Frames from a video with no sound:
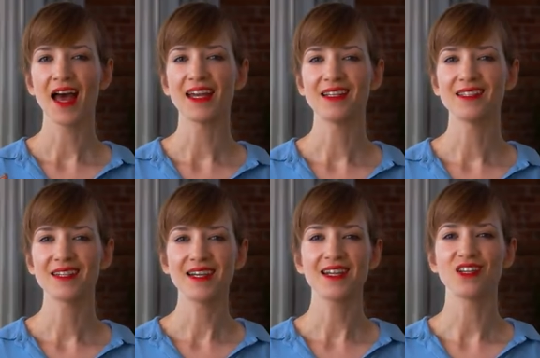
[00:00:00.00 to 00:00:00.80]
and
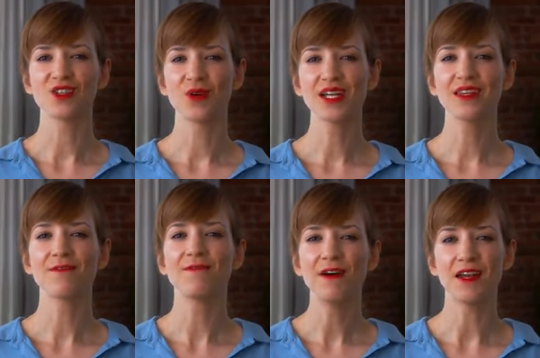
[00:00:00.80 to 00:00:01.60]
instead enjoying the
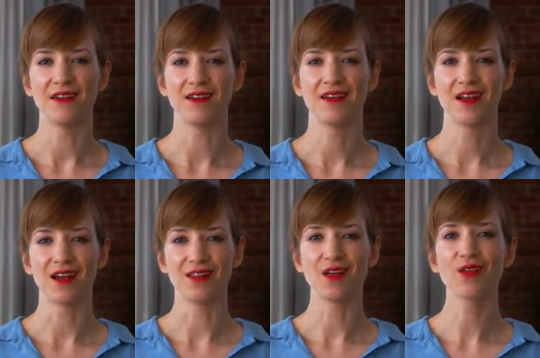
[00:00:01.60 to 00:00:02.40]
fun,
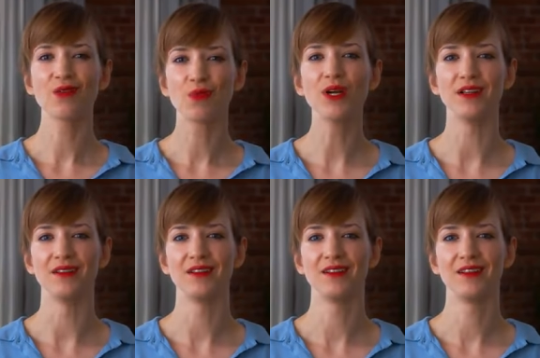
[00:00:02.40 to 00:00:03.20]
the
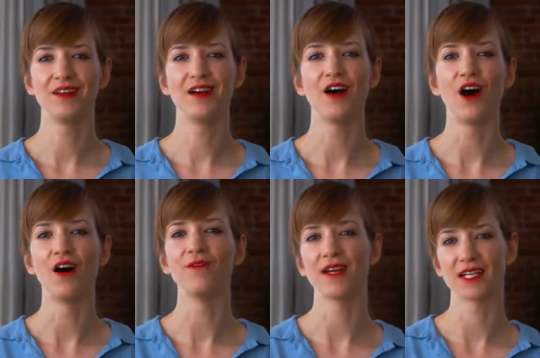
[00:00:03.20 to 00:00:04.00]
thrill
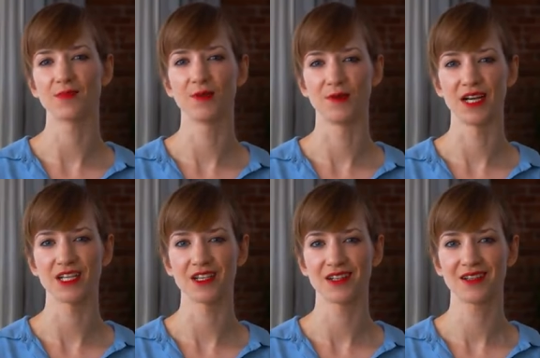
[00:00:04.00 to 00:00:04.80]
of
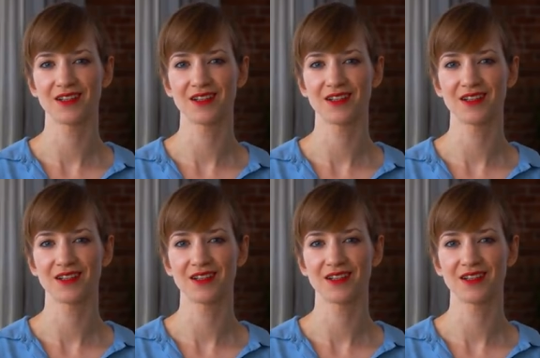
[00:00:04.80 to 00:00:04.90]
exploration.